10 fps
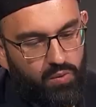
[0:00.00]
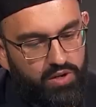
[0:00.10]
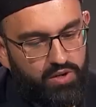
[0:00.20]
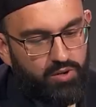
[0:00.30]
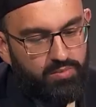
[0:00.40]

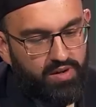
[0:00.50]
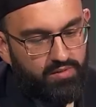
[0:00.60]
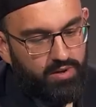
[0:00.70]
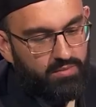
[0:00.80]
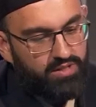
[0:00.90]
what do you
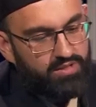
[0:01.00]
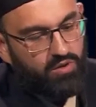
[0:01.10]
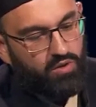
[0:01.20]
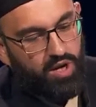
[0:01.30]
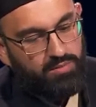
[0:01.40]
believe about Mirza
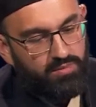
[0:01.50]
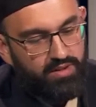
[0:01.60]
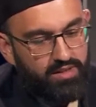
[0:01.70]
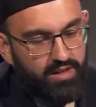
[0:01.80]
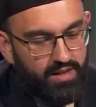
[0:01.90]
Ghulam
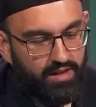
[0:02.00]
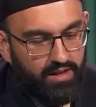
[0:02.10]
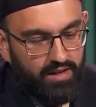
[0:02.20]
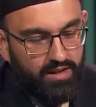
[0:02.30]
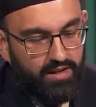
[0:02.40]
Ahmad?
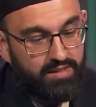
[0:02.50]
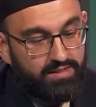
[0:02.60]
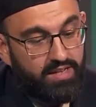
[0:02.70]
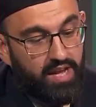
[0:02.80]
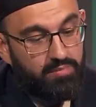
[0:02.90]
Uh,
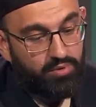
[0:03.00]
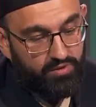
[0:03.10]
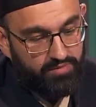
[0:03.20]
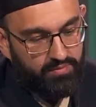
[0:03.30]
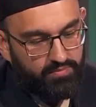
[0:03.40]
is he a
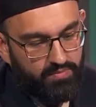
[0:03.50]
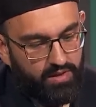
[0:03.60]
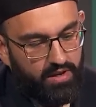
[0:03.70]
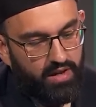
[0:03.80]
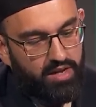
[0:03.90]
prophet,
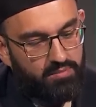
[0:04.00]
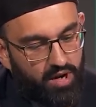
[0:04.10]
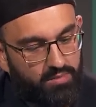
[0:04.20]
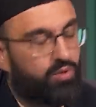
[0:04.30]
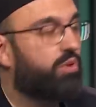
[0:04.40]
yeah. uh, an
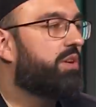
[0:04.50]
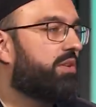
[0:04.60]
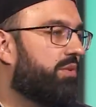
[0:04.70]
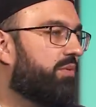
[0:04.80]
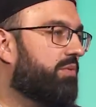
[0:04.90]
imam according
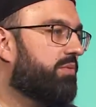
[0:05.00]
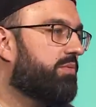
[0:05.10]
to you?